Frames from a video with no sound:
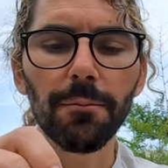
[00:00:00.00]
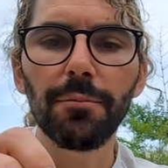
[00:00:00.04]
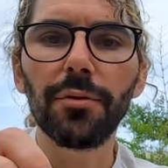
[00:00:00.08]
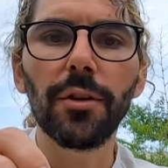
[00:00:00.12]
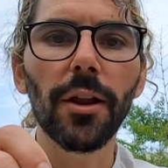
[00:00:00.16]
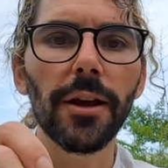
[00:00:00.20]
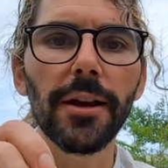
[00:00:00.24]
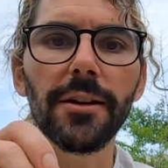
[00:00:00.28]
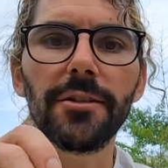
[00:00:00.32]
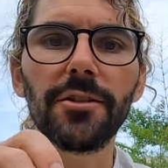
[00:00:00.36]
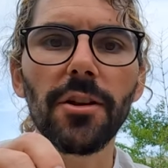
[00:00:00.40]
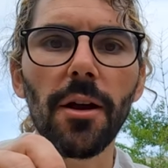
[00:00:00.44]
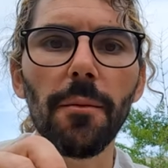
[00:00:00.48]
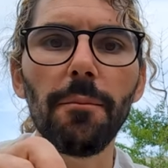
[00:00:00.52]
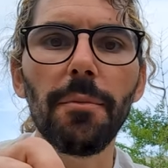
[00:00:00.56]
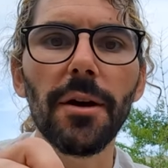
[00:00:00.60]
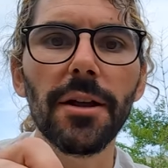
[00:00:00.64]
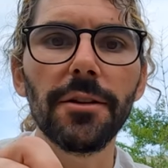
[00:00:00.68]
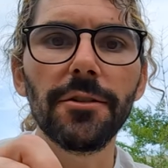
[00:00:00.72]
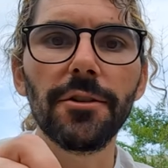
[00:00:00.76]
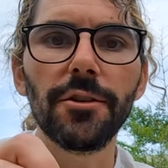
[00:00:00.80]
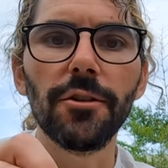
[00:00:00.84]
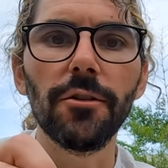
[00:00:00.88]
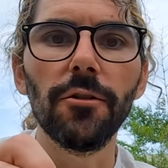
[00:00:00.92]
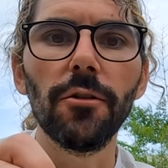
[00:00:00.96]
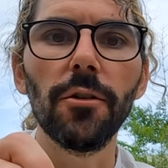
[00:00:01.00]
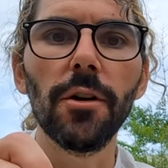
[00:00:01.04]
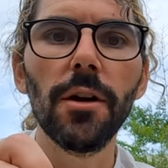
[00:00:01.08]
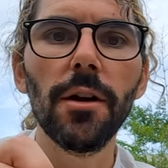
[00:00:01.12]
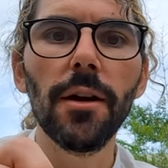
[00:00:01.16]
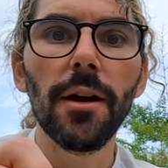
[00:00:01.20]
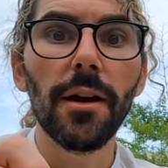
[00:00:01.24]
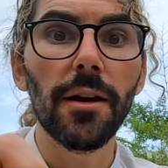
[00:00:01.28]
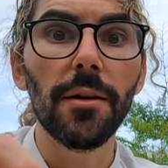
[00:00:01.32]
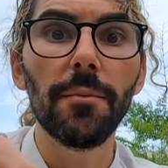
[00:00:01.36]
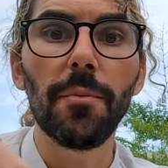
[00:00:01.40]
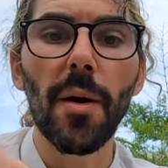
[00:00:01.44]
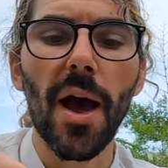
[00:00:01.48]
place I've been to
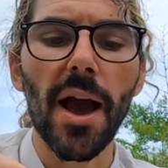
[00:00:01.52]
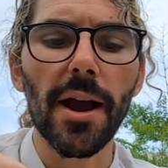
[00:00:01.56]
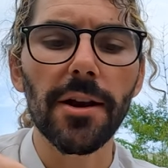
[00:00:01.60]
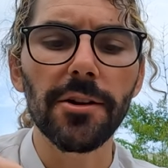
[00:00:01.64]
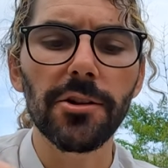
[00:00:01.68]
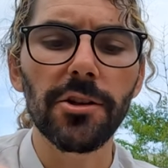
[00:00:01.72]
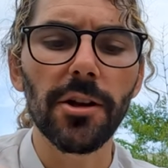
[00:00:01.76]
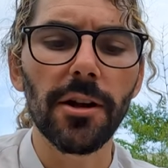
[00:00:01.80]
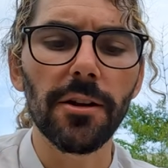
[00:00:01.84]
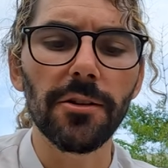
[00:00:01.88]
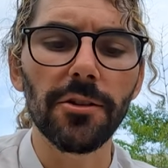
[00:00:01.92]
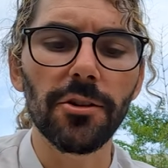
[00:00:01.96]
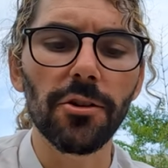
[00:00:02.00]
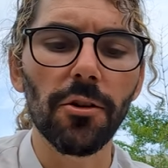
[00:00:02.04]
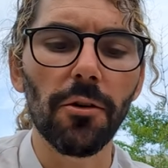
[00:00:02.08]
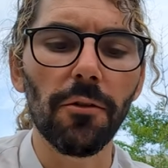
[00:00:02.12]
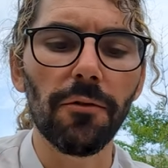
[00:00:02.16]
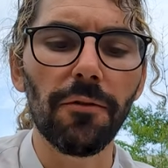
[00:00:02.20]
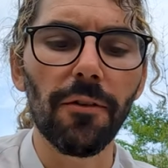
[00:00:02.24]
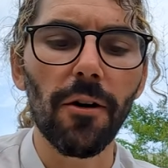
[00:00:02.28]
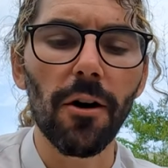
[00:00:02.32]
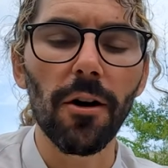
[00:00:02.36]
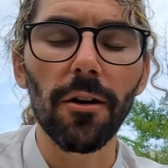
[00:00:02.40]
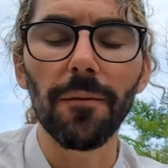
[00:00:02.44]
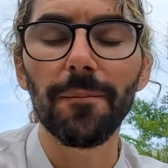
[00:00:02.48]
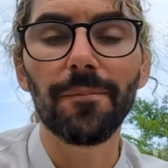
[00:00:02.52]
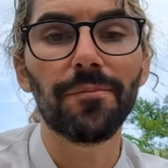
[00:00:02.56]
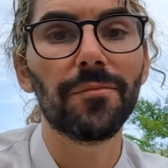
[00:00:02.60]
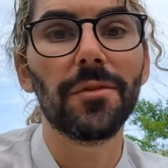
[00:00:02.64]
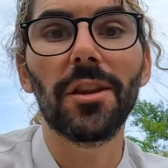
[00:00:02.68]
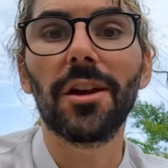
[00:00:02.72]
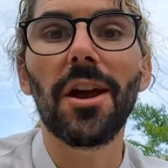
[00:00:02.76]
in Pakistan so far.